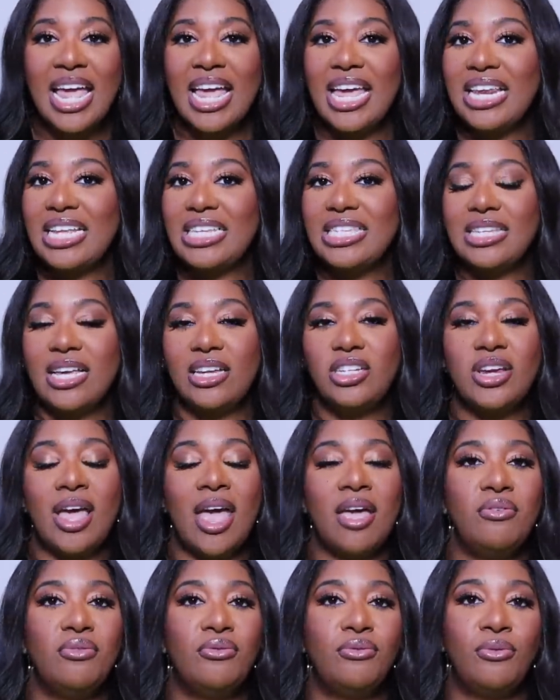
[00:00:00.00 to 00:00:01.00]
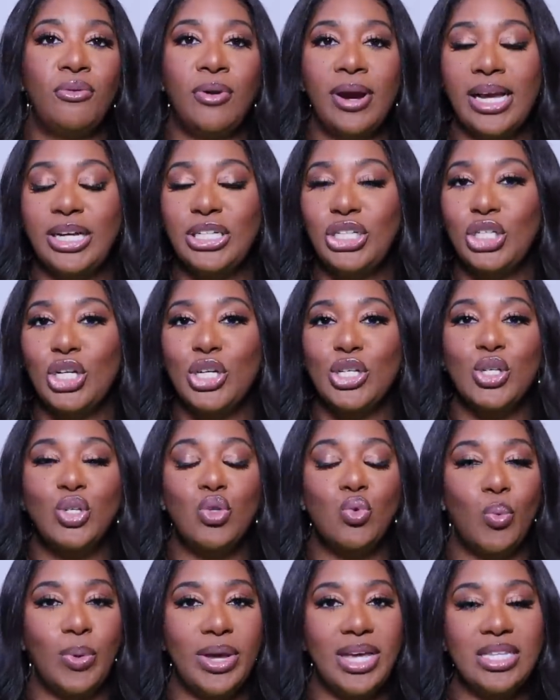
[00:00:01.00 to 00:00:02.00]
It is such a fresh,
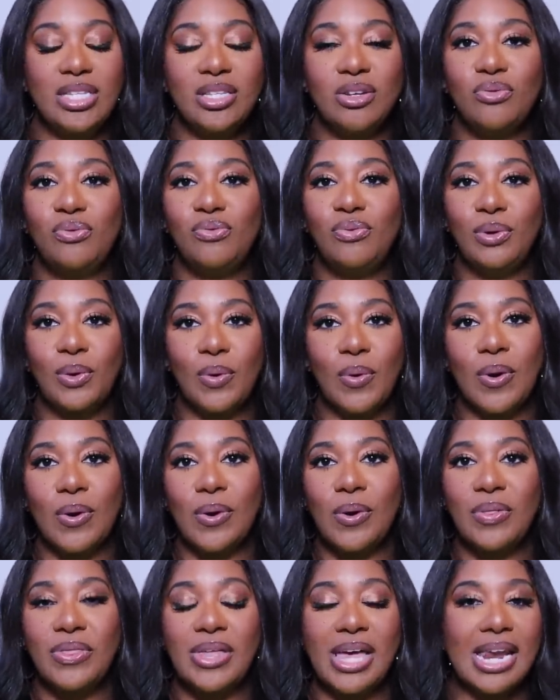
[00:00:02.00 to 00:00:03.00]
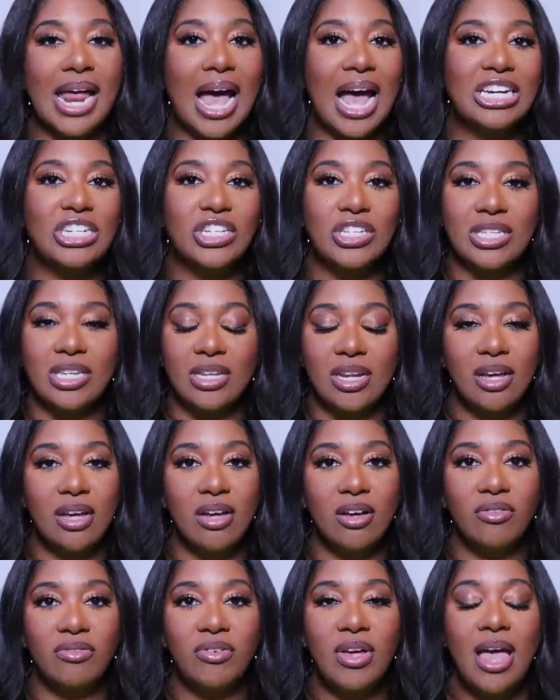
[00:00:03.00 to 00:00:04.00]
sweet floral that I just
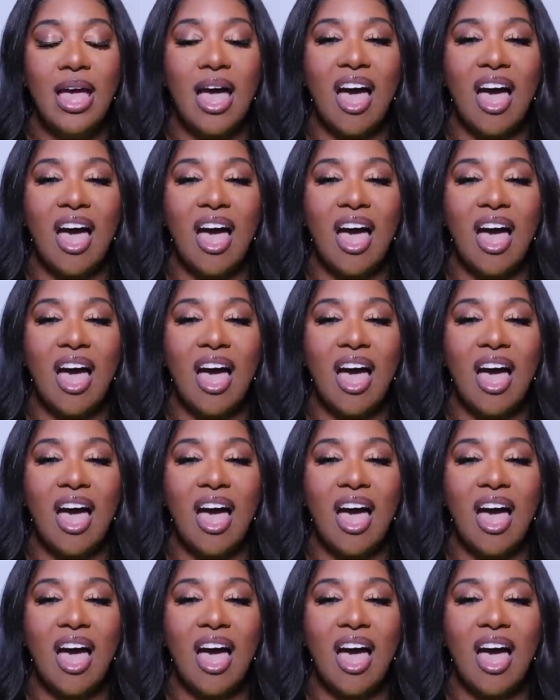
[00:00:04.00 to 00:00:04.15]
love.